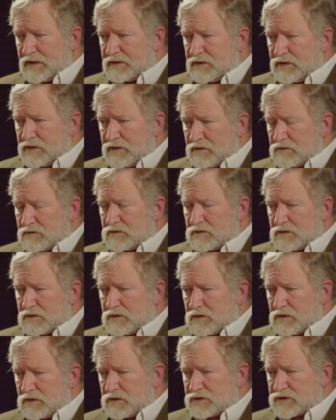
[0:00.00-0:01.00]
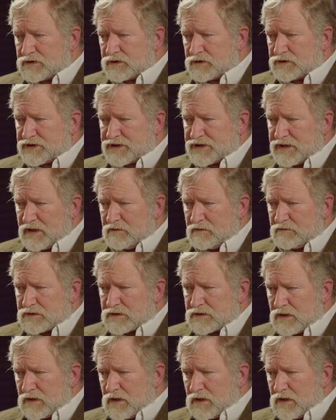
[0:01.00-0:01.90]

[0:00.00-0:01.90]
the search teams.